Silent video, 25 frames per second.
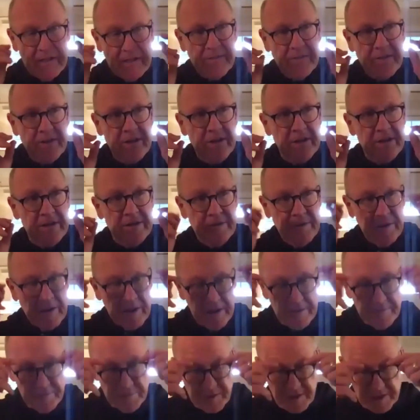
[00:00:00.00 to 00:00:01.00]
the
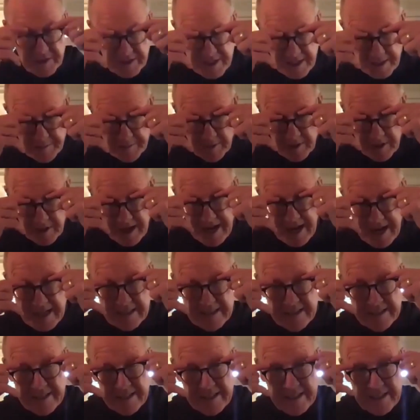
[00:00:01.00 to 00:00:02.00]
double
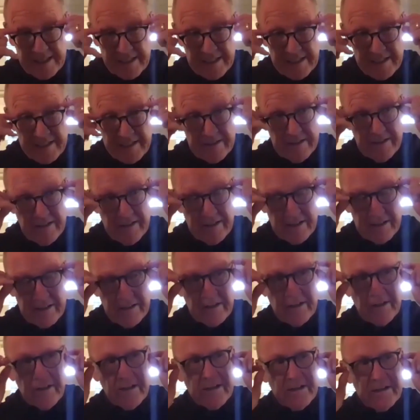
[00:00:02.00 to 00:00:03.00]
eyelid
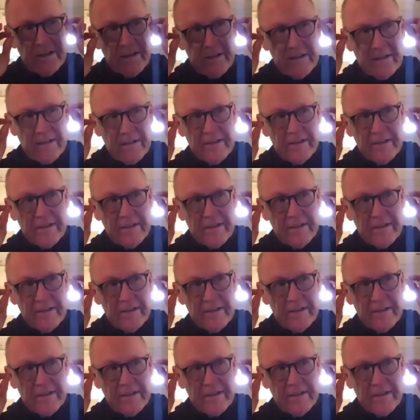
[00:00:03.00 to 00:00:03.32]
on